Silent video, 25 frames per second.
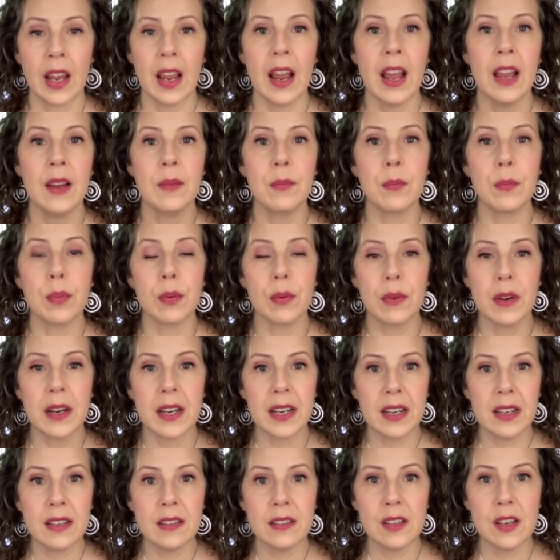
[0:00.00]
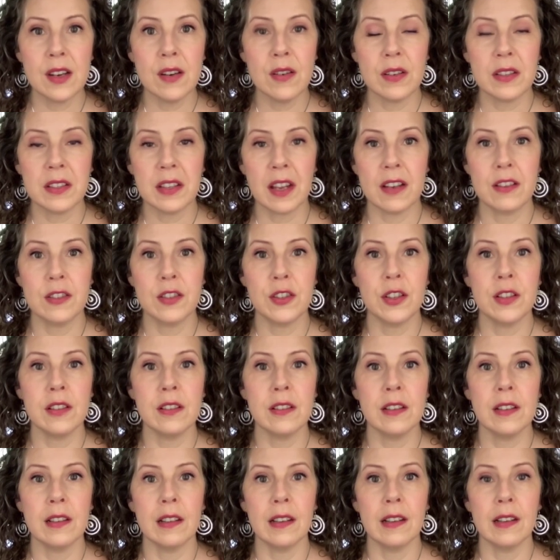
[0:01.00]
And bring into your
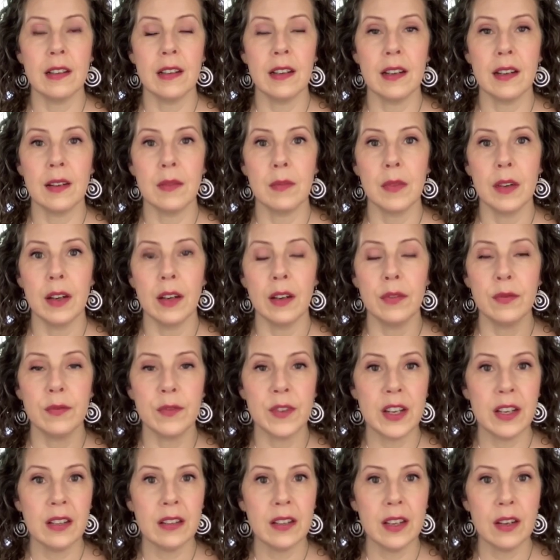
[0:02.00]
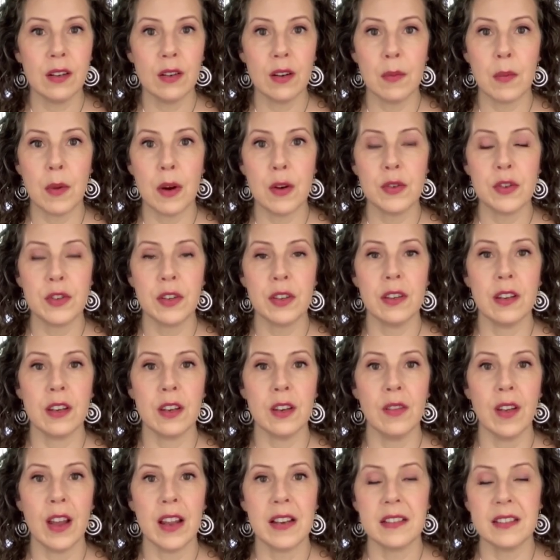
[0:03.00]
attention a feeling or emotion that
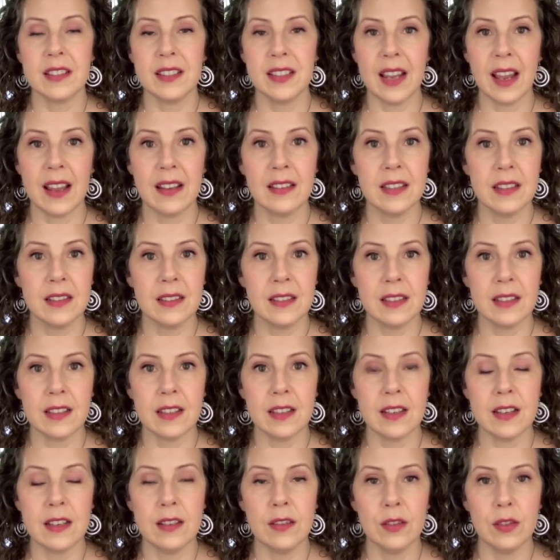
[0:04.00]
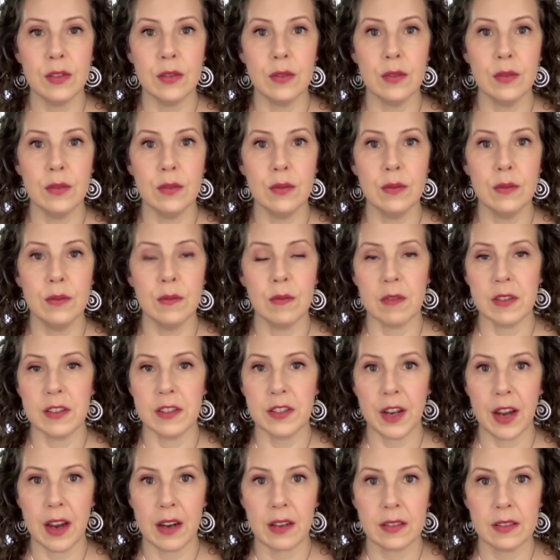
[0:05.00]
you've had a tendency to
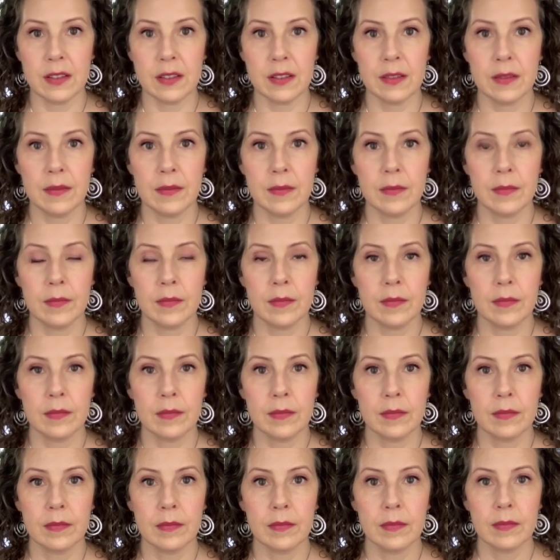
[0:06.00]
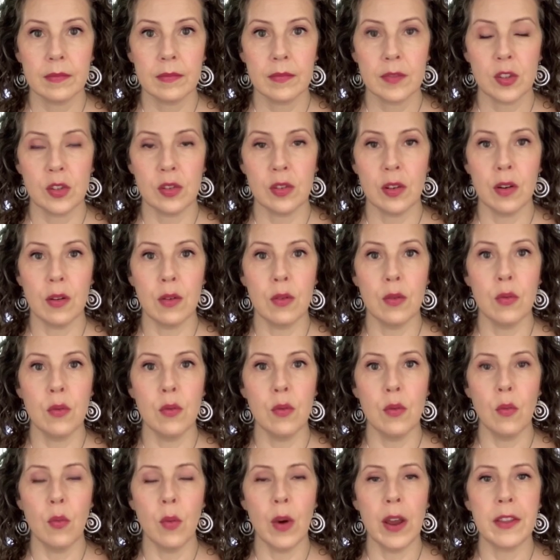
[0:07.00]
reject.
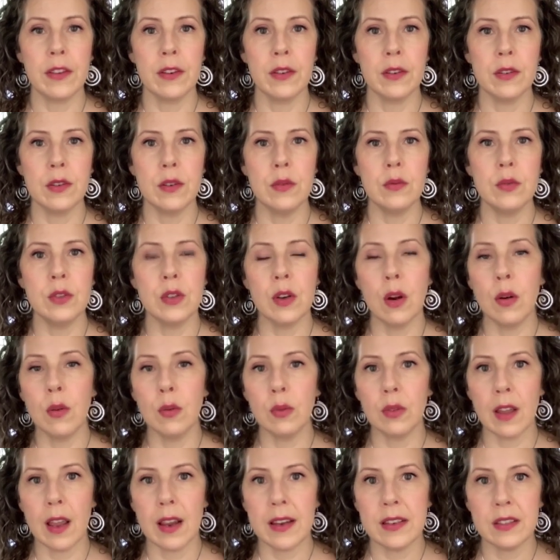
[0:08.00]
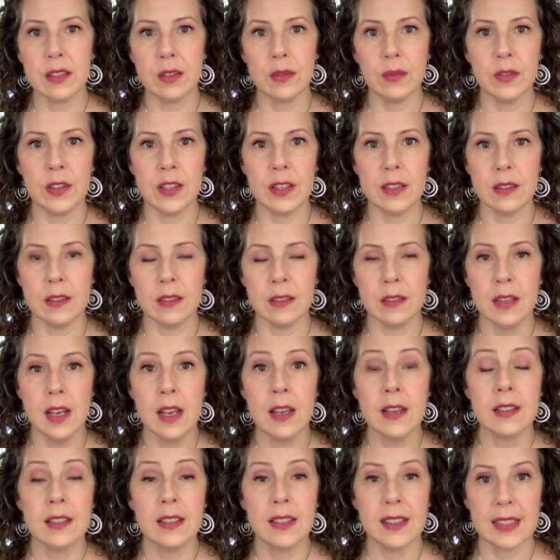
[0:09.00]
So whether you don't like to feel
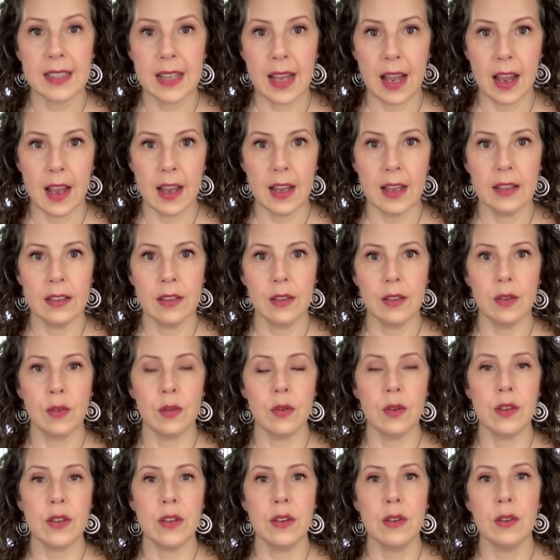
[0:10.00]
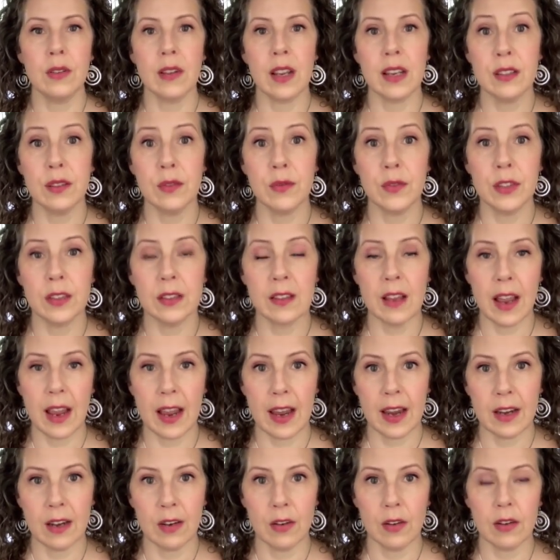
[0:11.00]
sad, or you don't like to feel
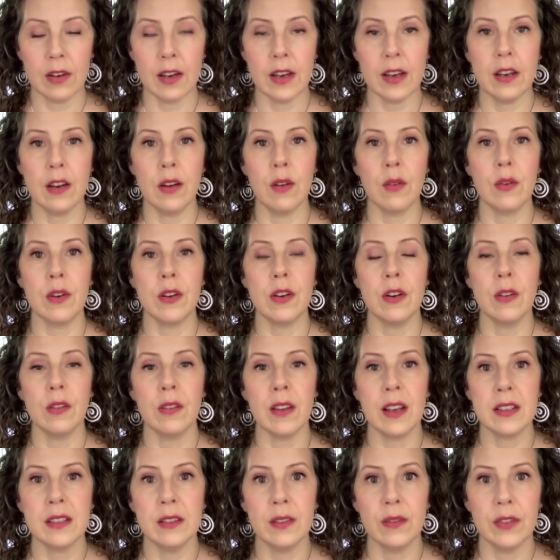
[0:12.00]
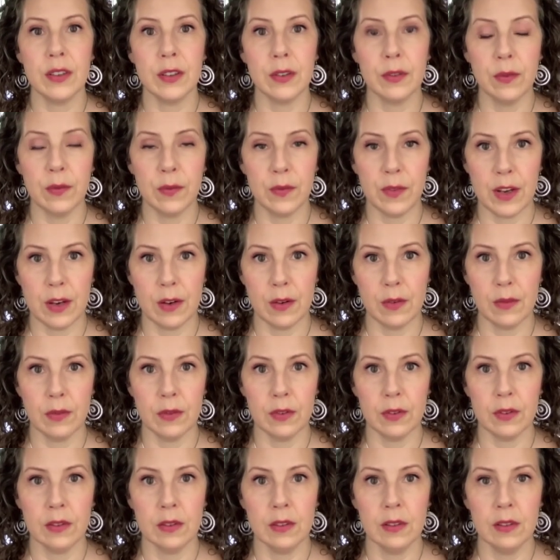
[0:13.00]
angry, or you don't like to feel
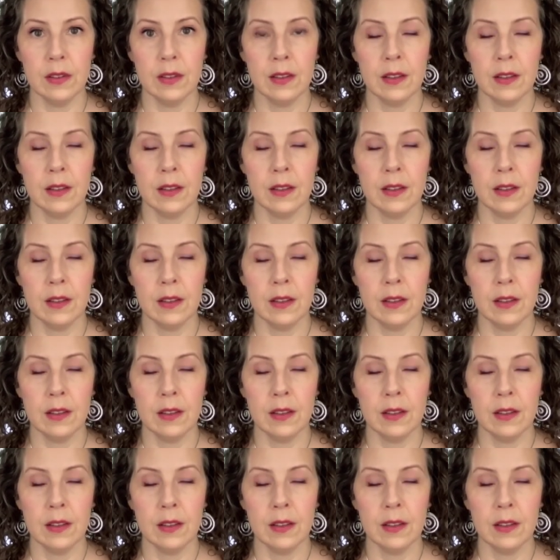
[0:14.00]
fearful.